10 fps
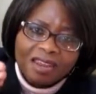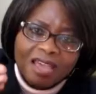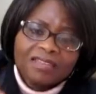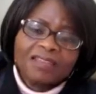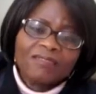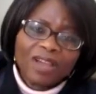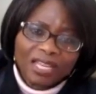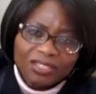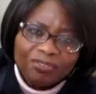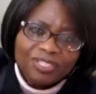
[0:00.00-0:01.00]

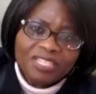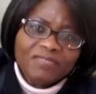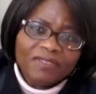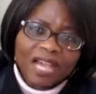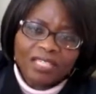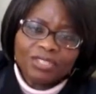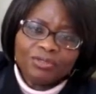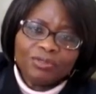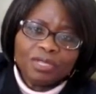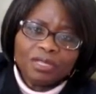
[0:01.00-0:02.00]
undervalued,
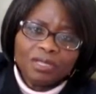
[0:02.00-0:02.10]
devalued,